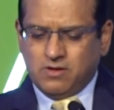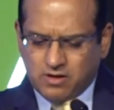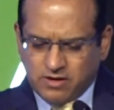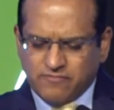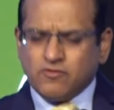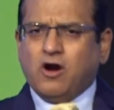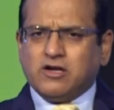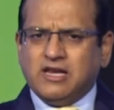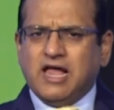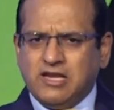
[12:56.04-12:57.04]
if not
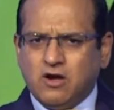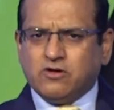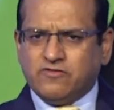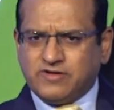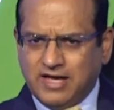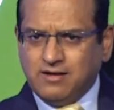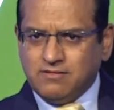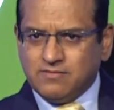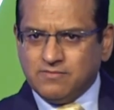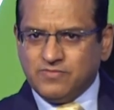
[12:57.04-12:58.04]
a 9 out of 10,
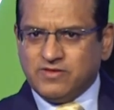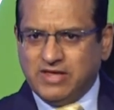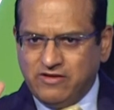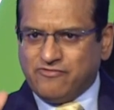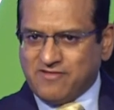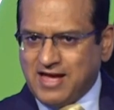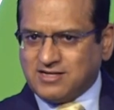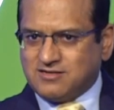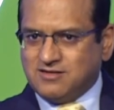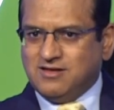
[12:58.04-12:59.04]
the very
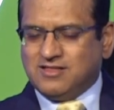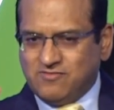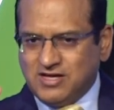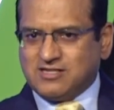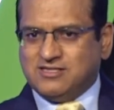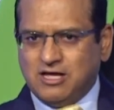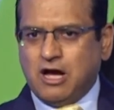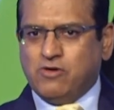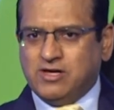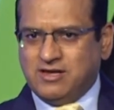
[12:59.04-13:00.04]
fact that we are
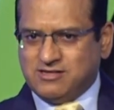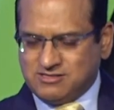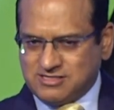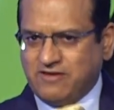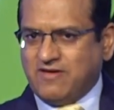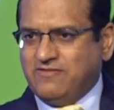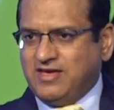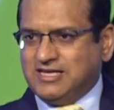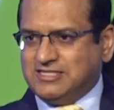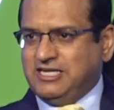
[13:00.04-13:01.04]
now uh,
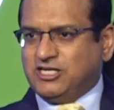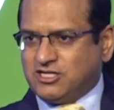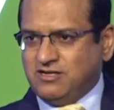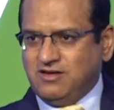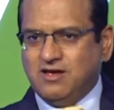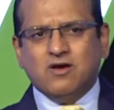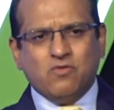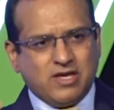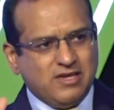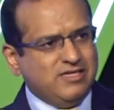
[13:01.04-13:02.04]
surviving as a nation
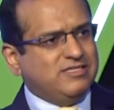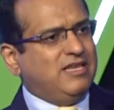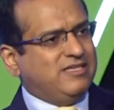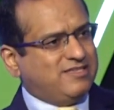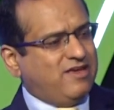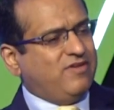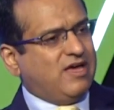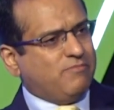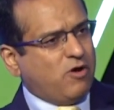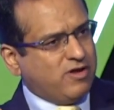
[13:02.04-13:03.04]
we can easily say we are
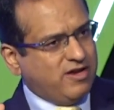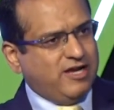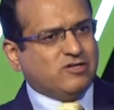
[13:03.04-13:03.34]
about an 8